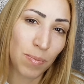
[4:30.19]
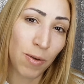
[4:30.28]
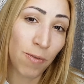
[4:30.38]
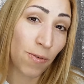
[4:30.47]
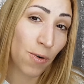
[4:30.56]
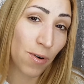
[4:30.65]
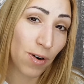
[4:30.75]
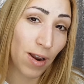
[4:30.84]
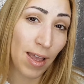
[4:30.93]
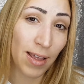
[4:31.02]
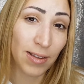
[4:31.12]

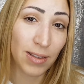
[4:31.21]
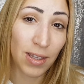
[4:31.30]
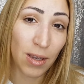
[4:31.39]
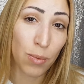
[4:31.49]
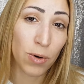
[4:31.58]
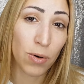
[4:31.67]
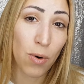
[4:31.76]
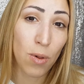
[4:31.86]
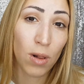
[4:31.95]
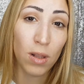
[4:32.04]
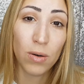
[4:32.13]
before and they were
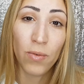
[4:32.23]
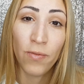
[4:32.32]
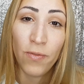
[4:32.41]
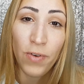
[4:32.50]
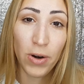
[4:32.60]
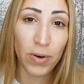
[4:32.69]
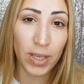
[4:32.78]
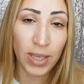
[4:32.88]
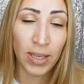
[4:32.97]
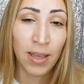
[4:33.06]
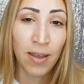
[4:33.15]
all
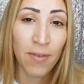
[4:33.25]
very